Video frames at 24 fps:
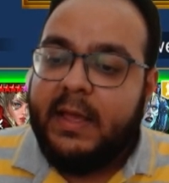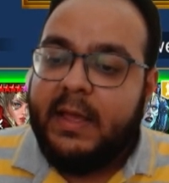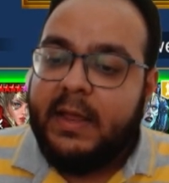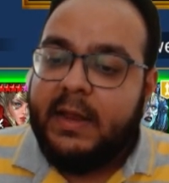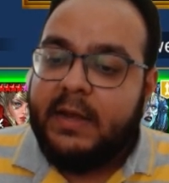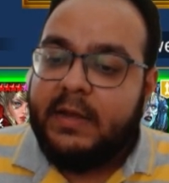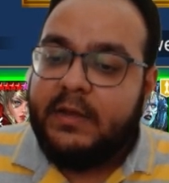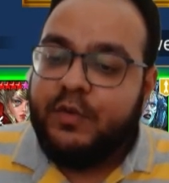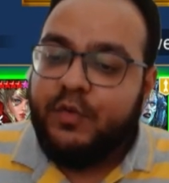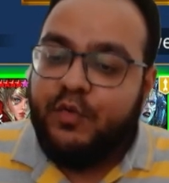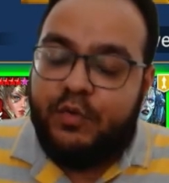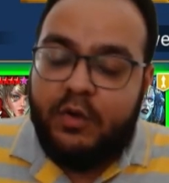
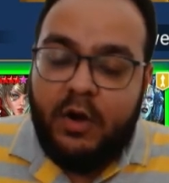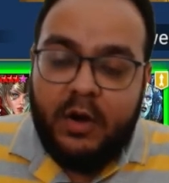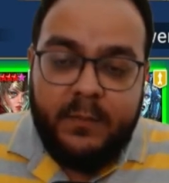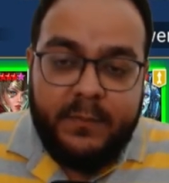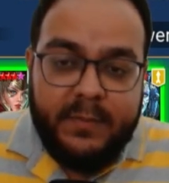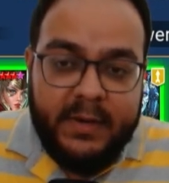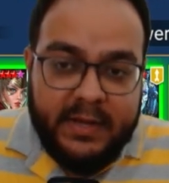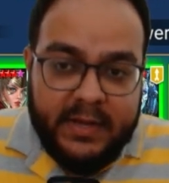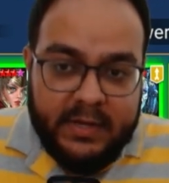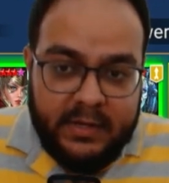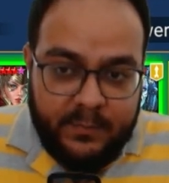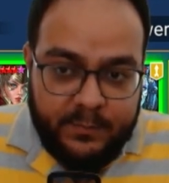Do not
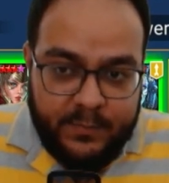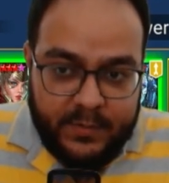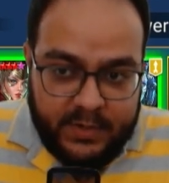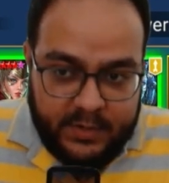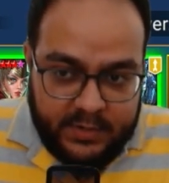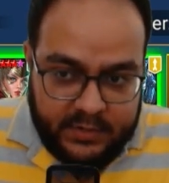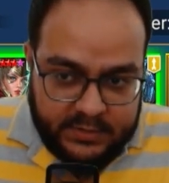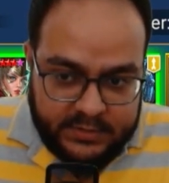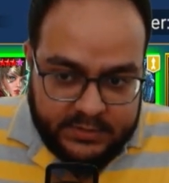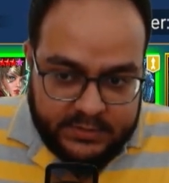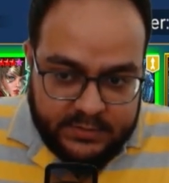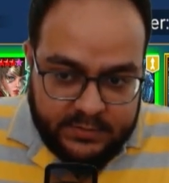bring any
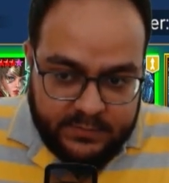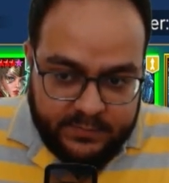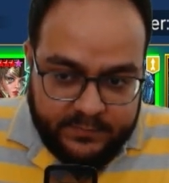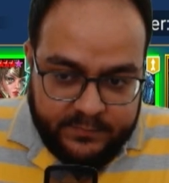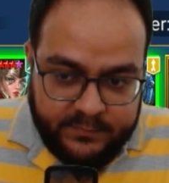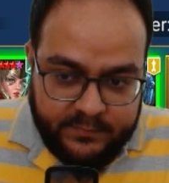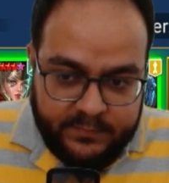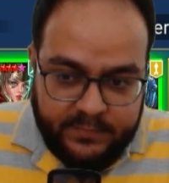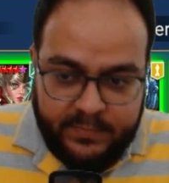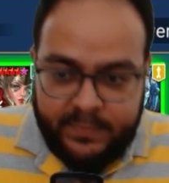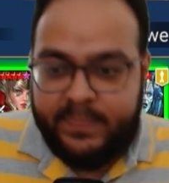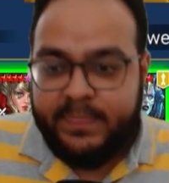burners.
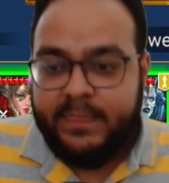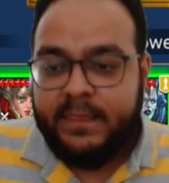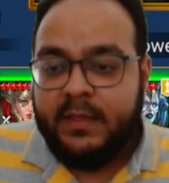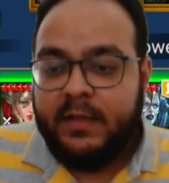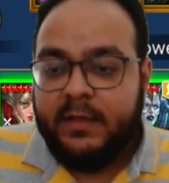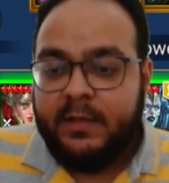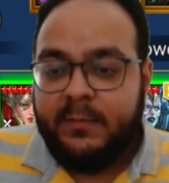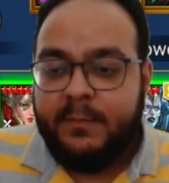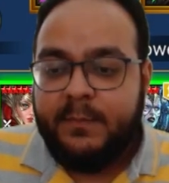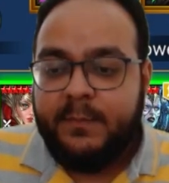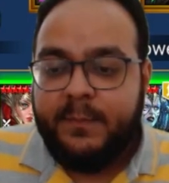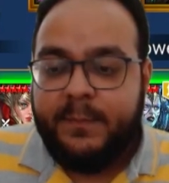
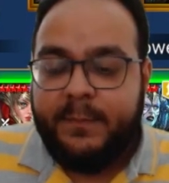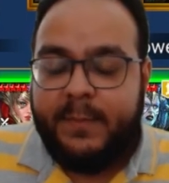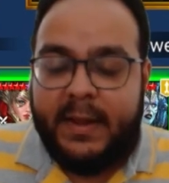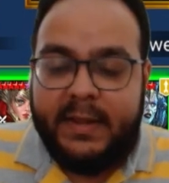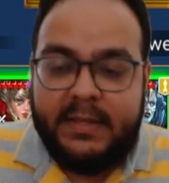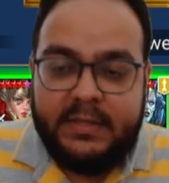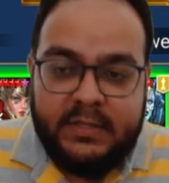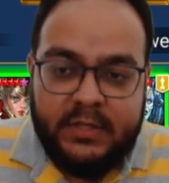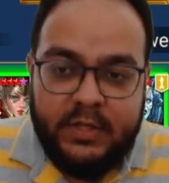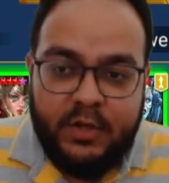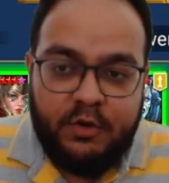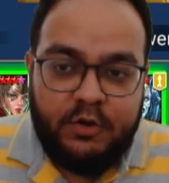
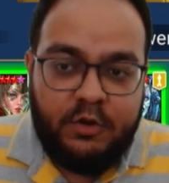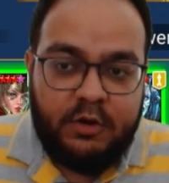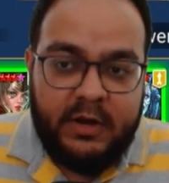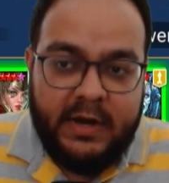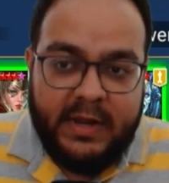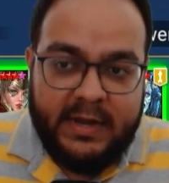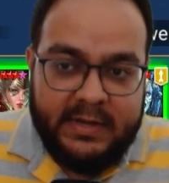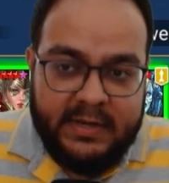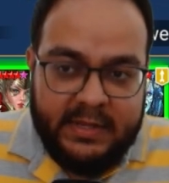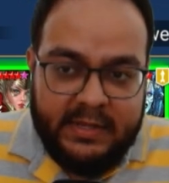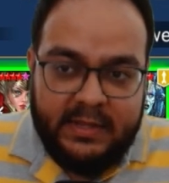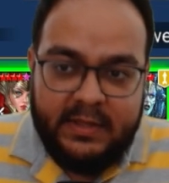Pythion or
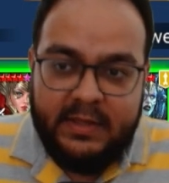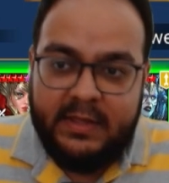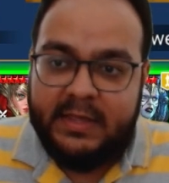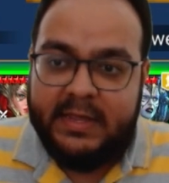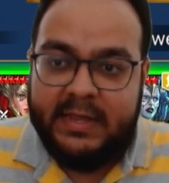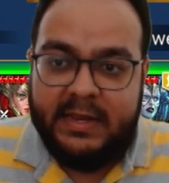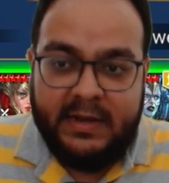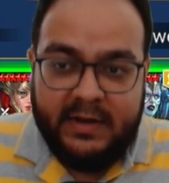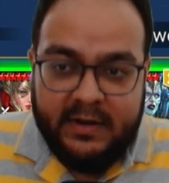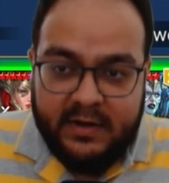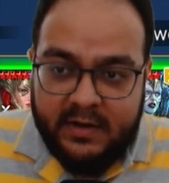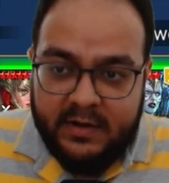any
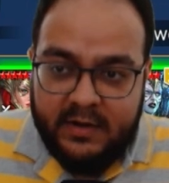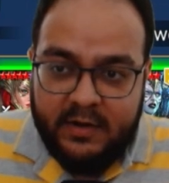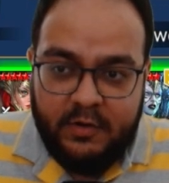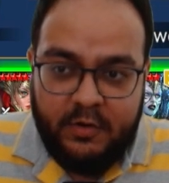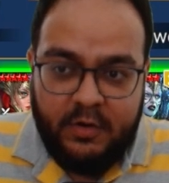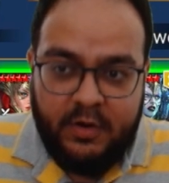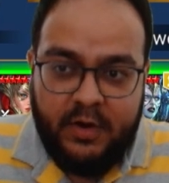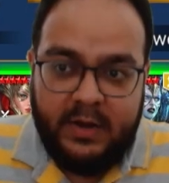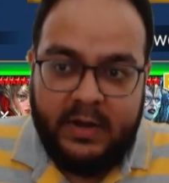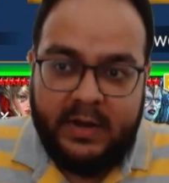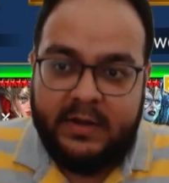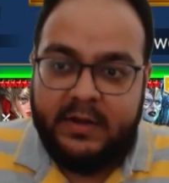healer
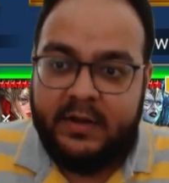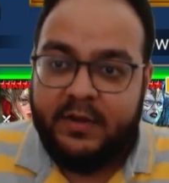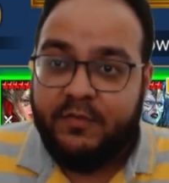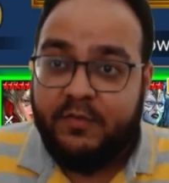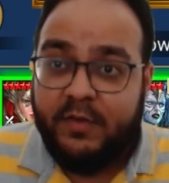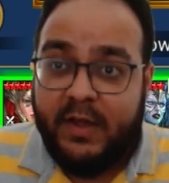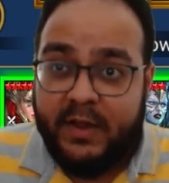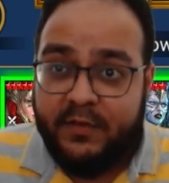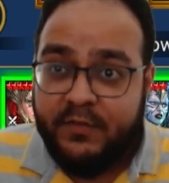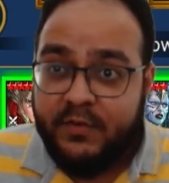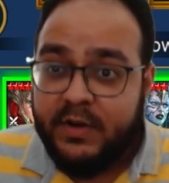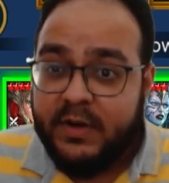and
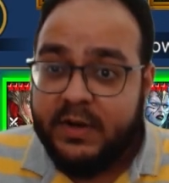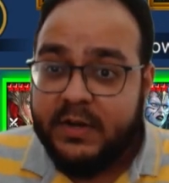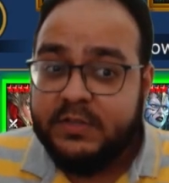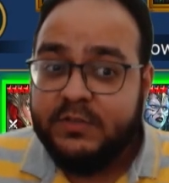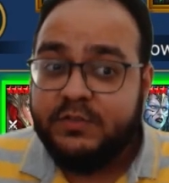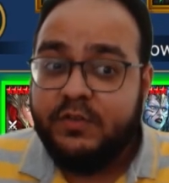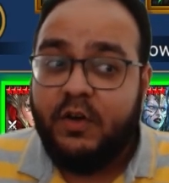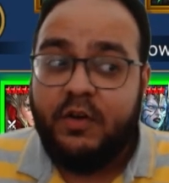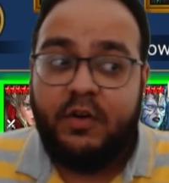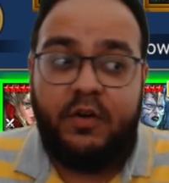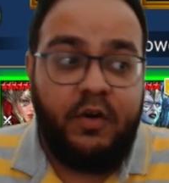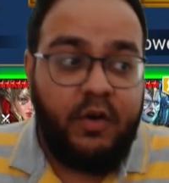reviver is
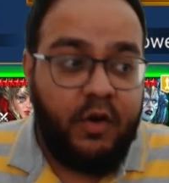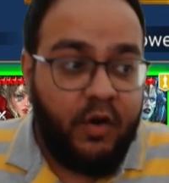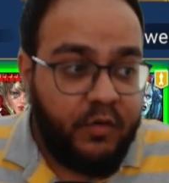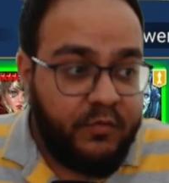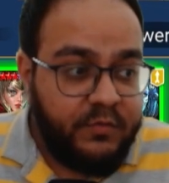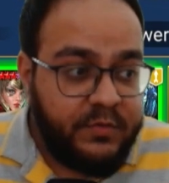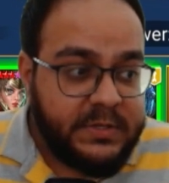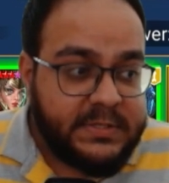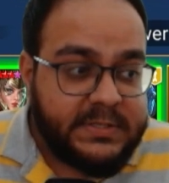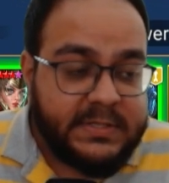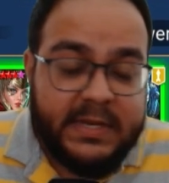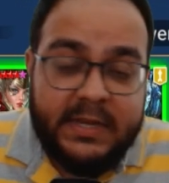
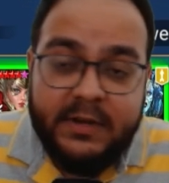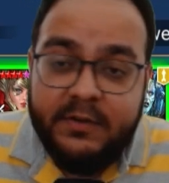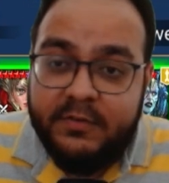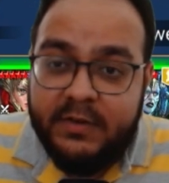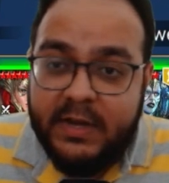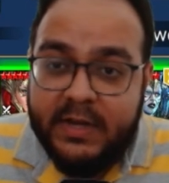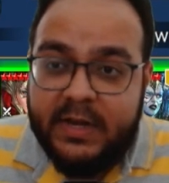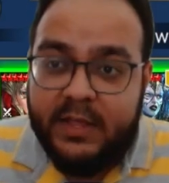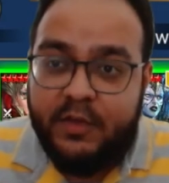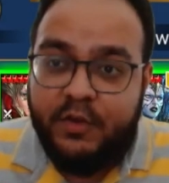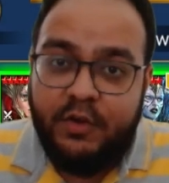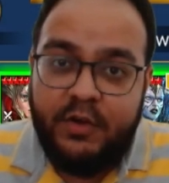obviously
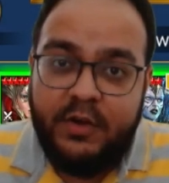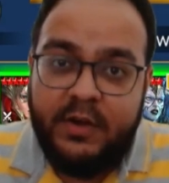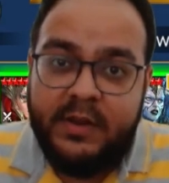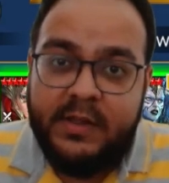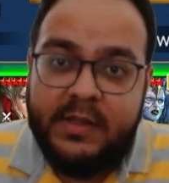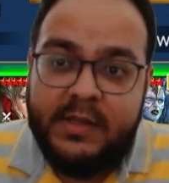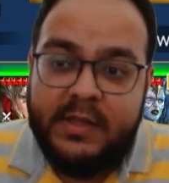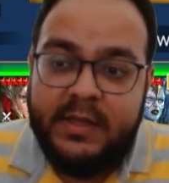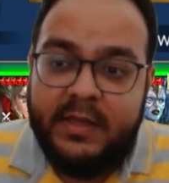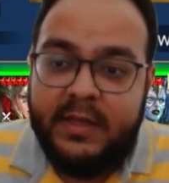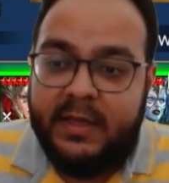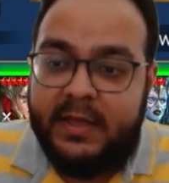really good
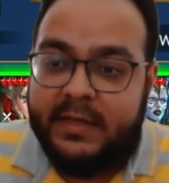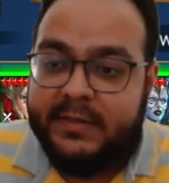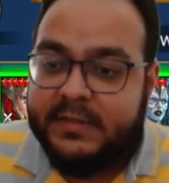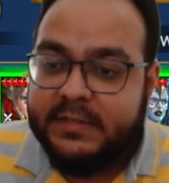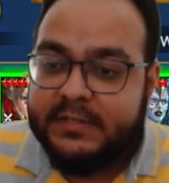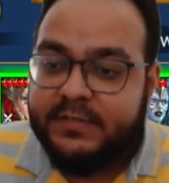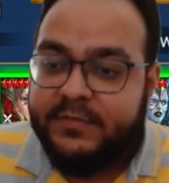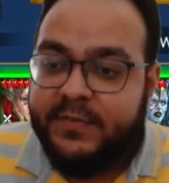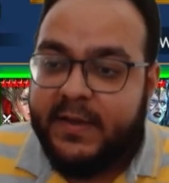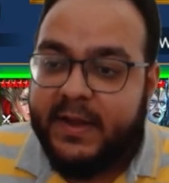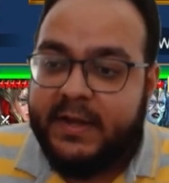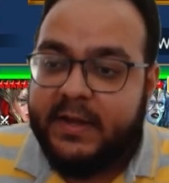in
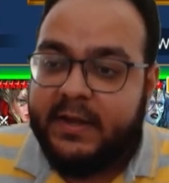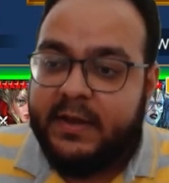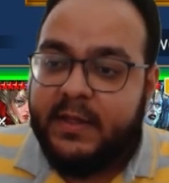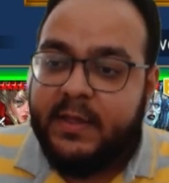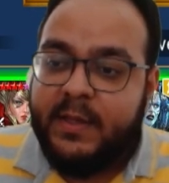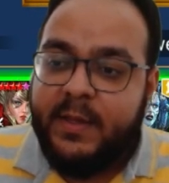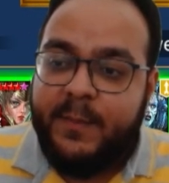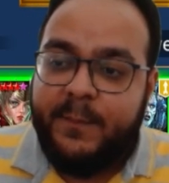this fight.